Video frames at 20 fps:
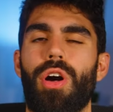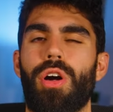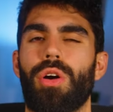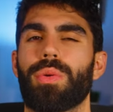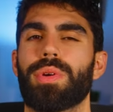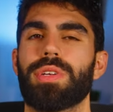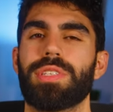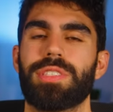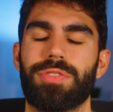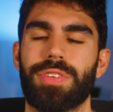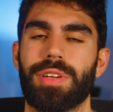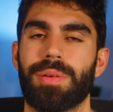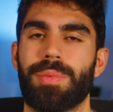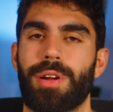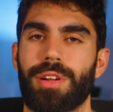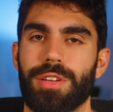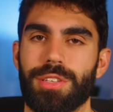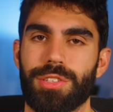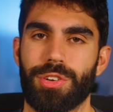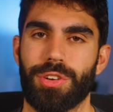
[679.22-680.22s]
always film
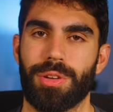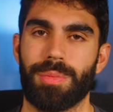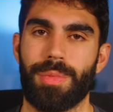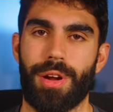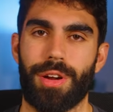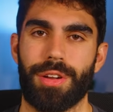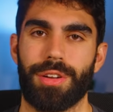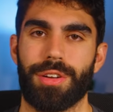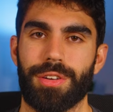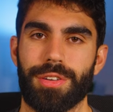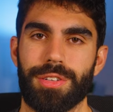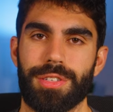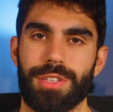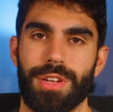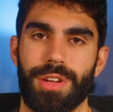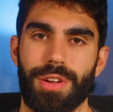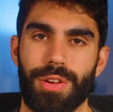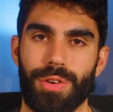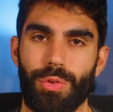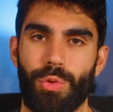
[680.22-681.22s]
on external monitors
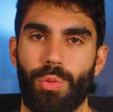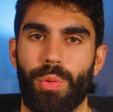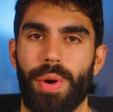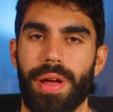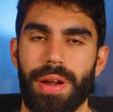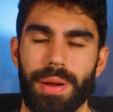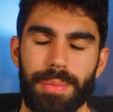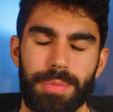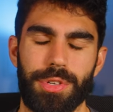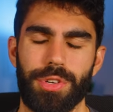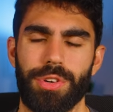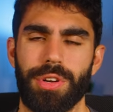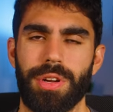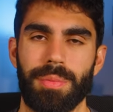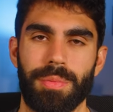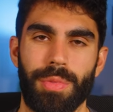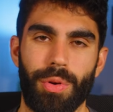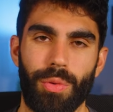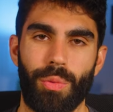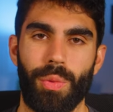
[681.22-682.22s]
when I'm
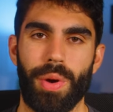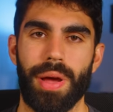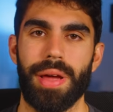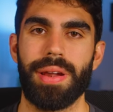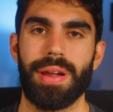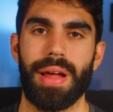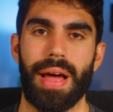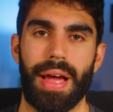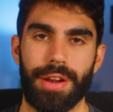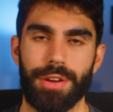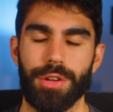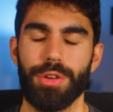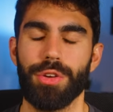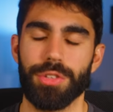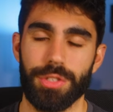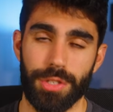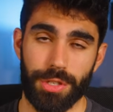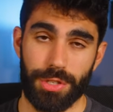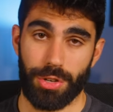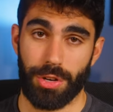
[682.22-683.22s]
shooting, but when I do
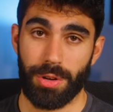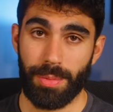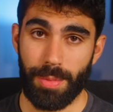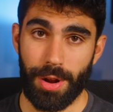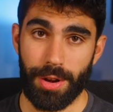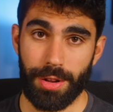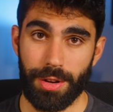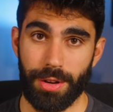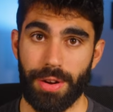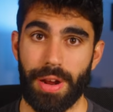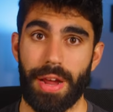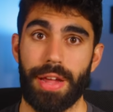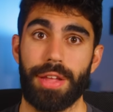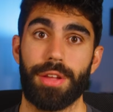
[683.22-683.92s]
use an external monitor, I